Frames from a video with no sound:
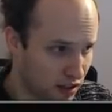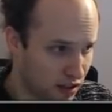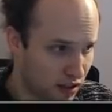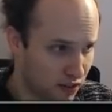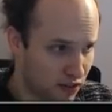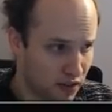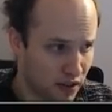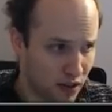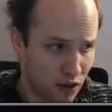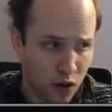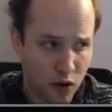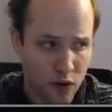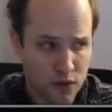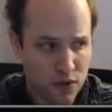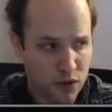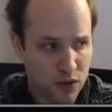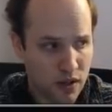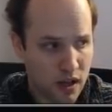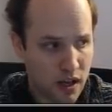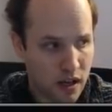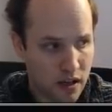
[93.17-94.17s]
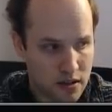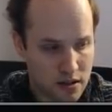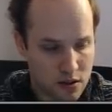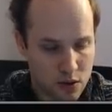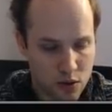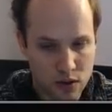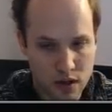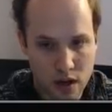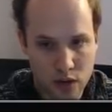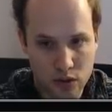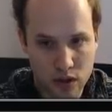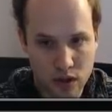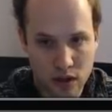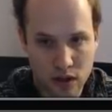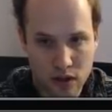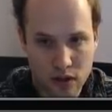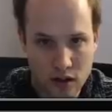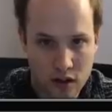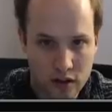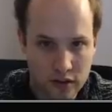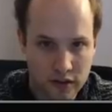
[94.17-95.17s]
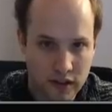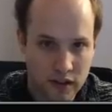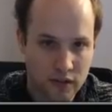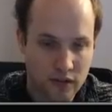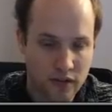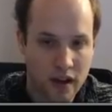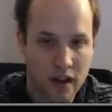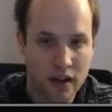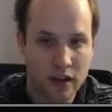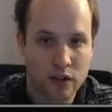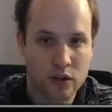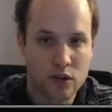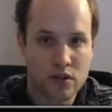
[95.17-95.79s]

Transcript: I think offsuit hands go down a lot in value,